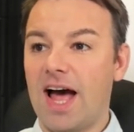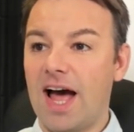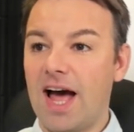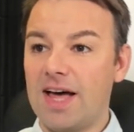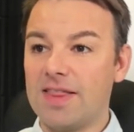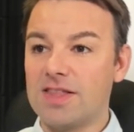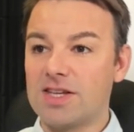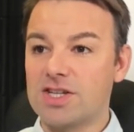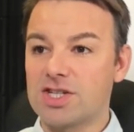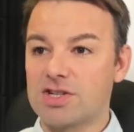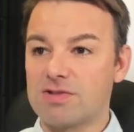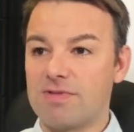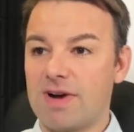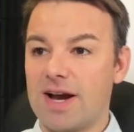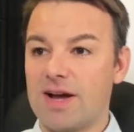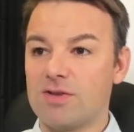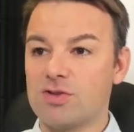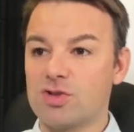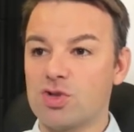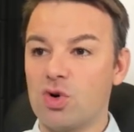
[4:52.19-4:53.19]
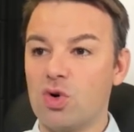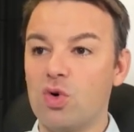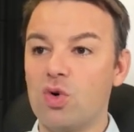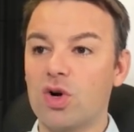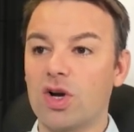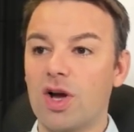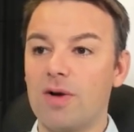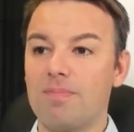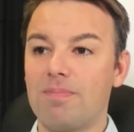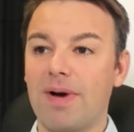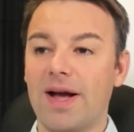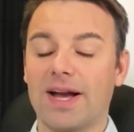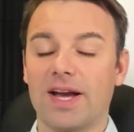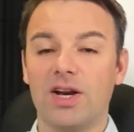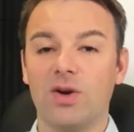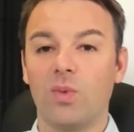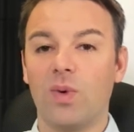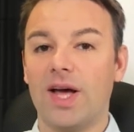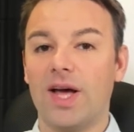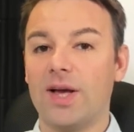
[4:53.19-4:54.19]
and the surrounds all go back
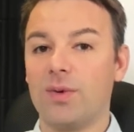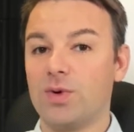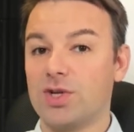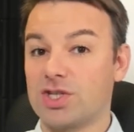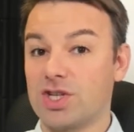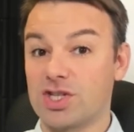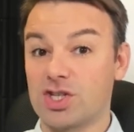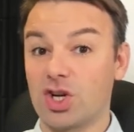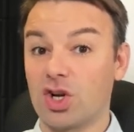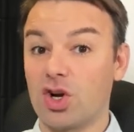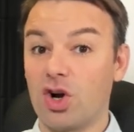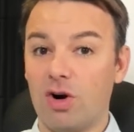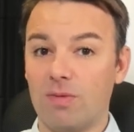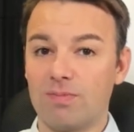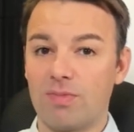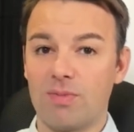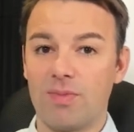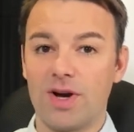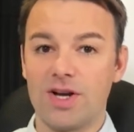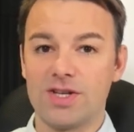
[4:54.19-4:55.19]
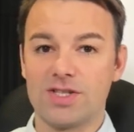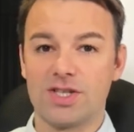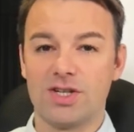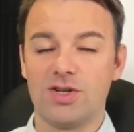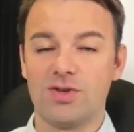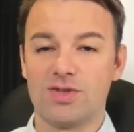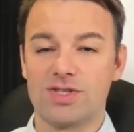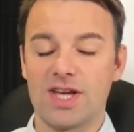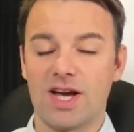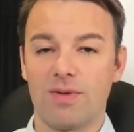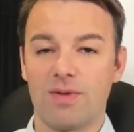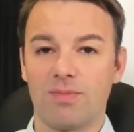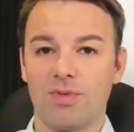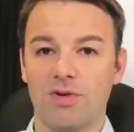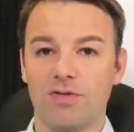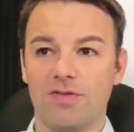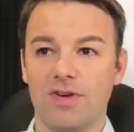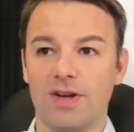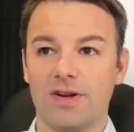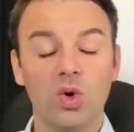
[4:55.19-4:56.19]
in a way which doesn't compromise the new
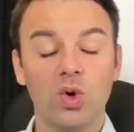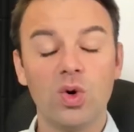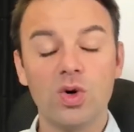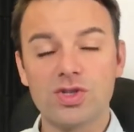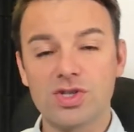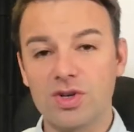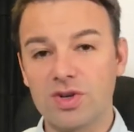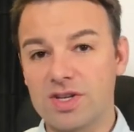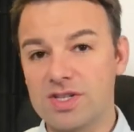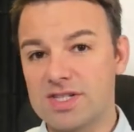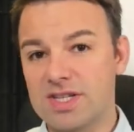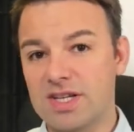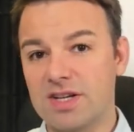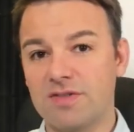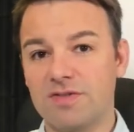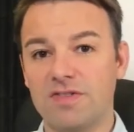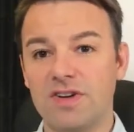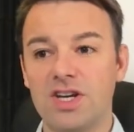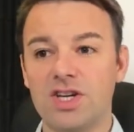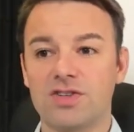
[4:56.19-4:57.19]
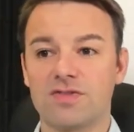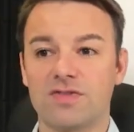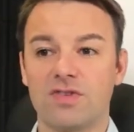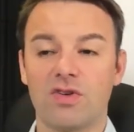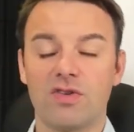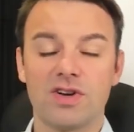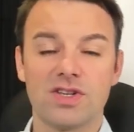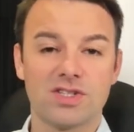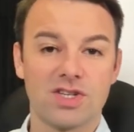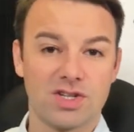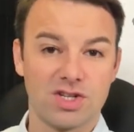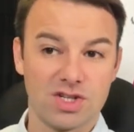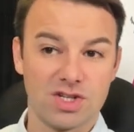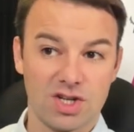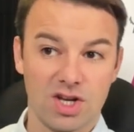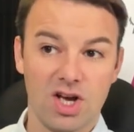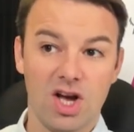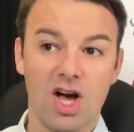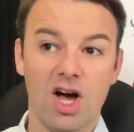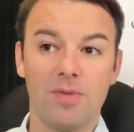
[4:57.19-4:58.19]
soundproofing. Also consider finished flooring such as
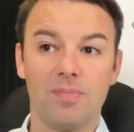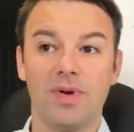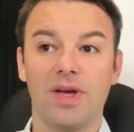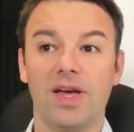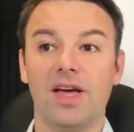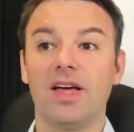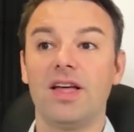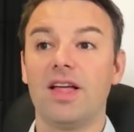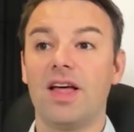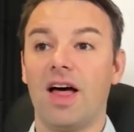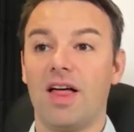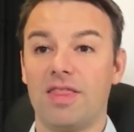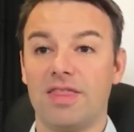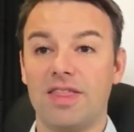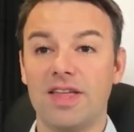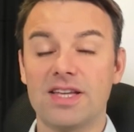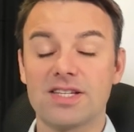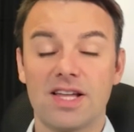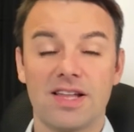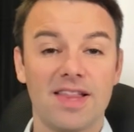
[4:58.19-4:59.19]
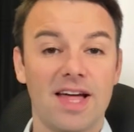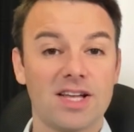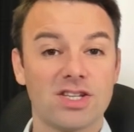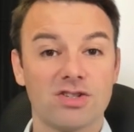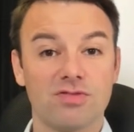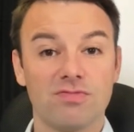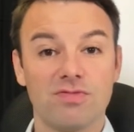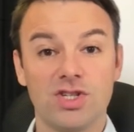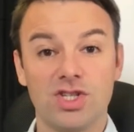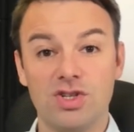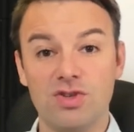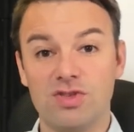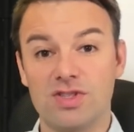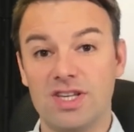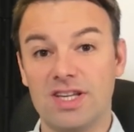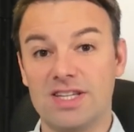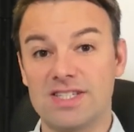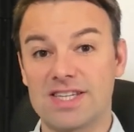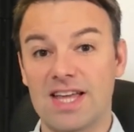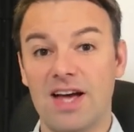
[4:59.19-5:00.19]
carpet and things like that to reduce
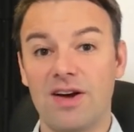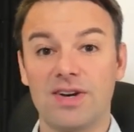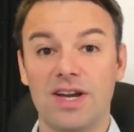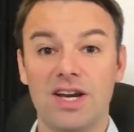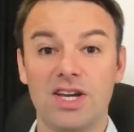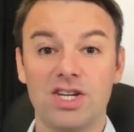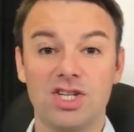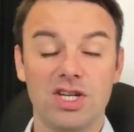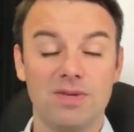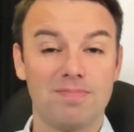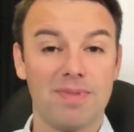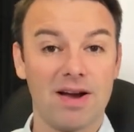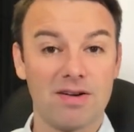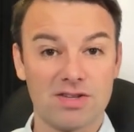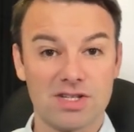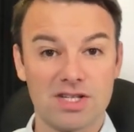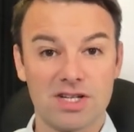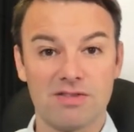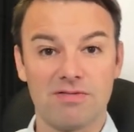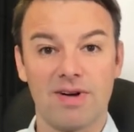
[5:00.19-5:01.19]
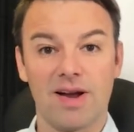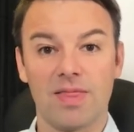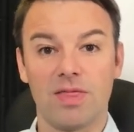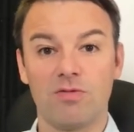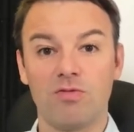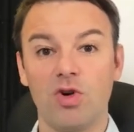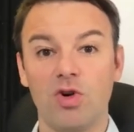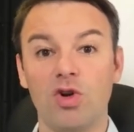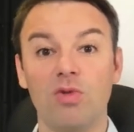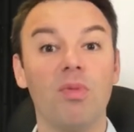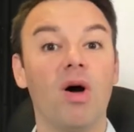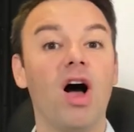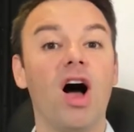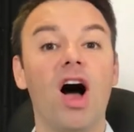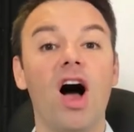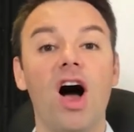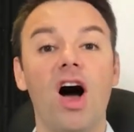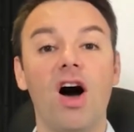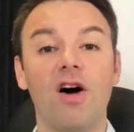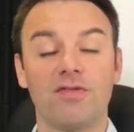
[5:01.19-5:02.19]
the sound energy bouncing around the room
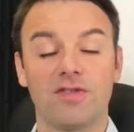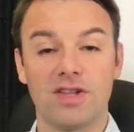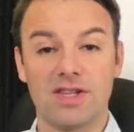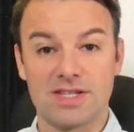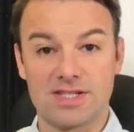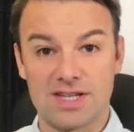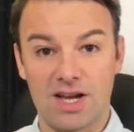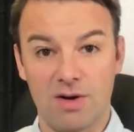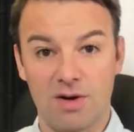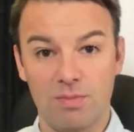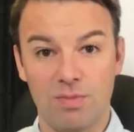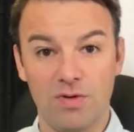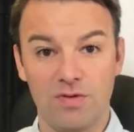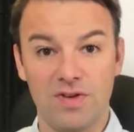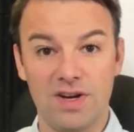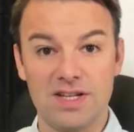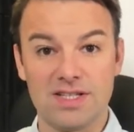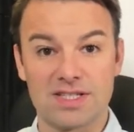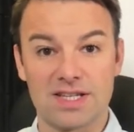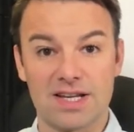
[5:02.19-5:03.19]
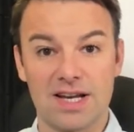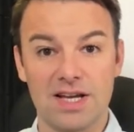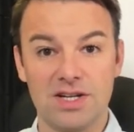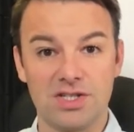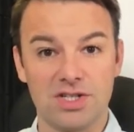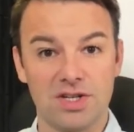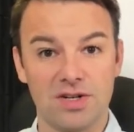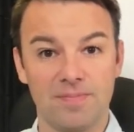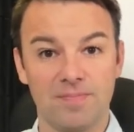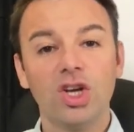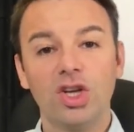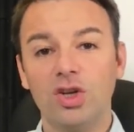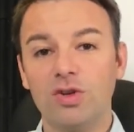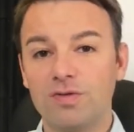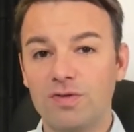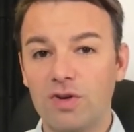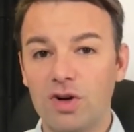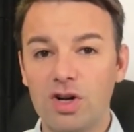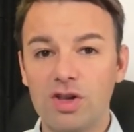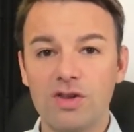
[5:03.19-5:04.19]
after the soundproofing insulation. You
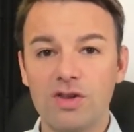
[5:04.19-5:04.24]
follow